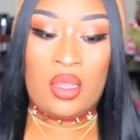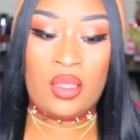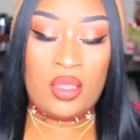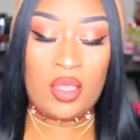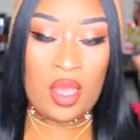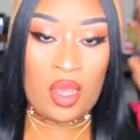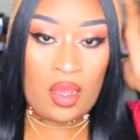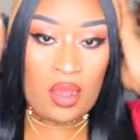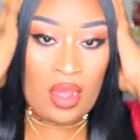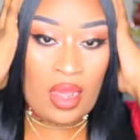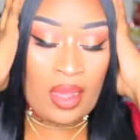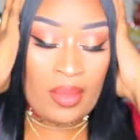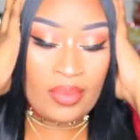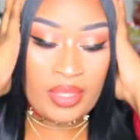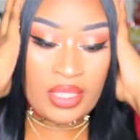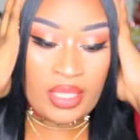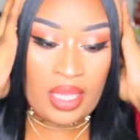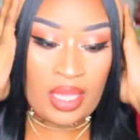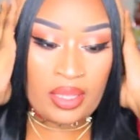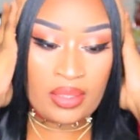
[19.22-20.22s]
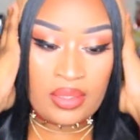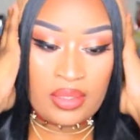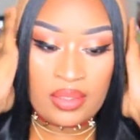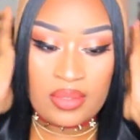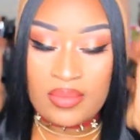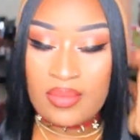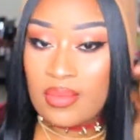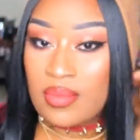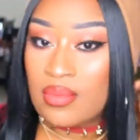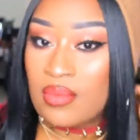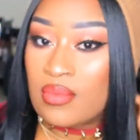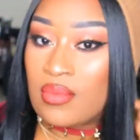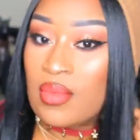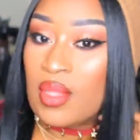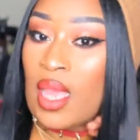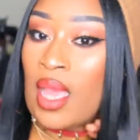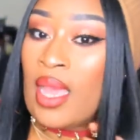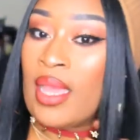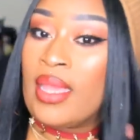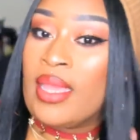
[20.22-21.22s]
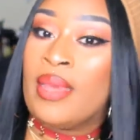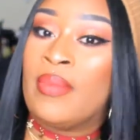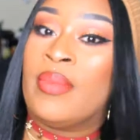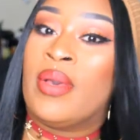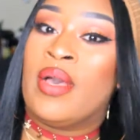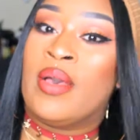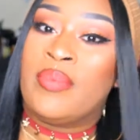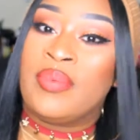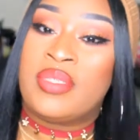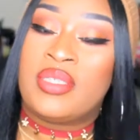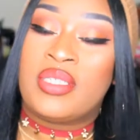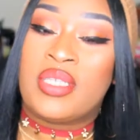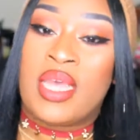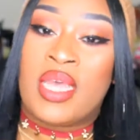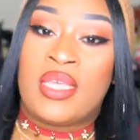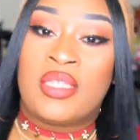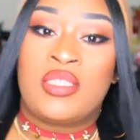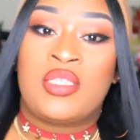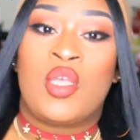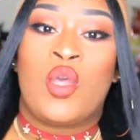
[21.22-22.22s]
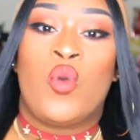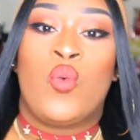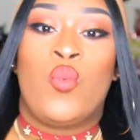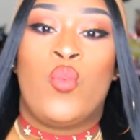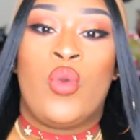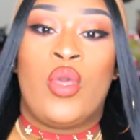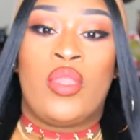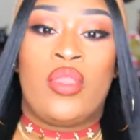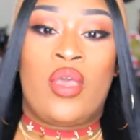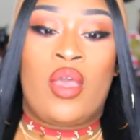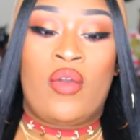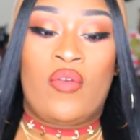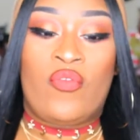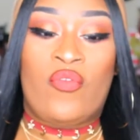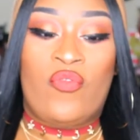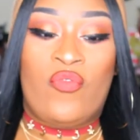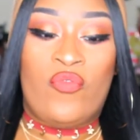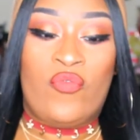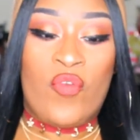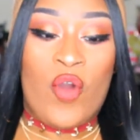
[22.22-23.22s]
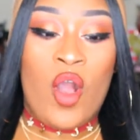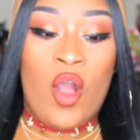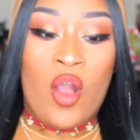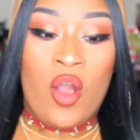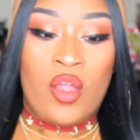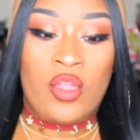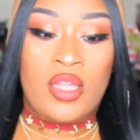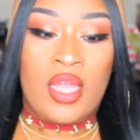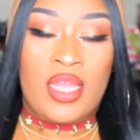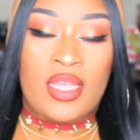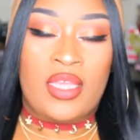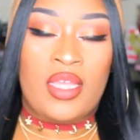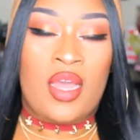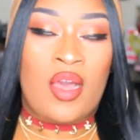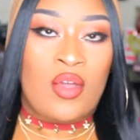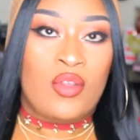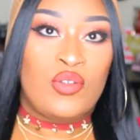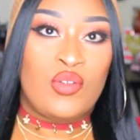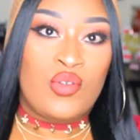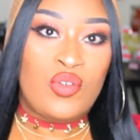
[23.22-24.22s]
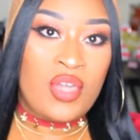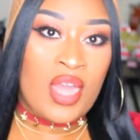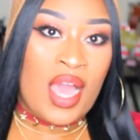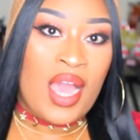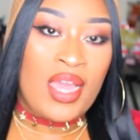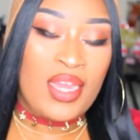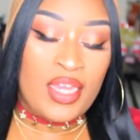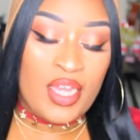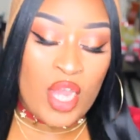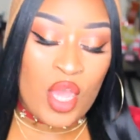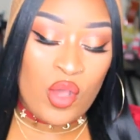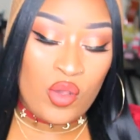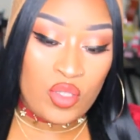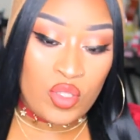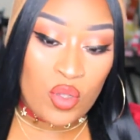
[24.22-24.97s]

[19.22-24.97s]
y'all, I'm obsessed. I am obsessed with fall like y'all do not know.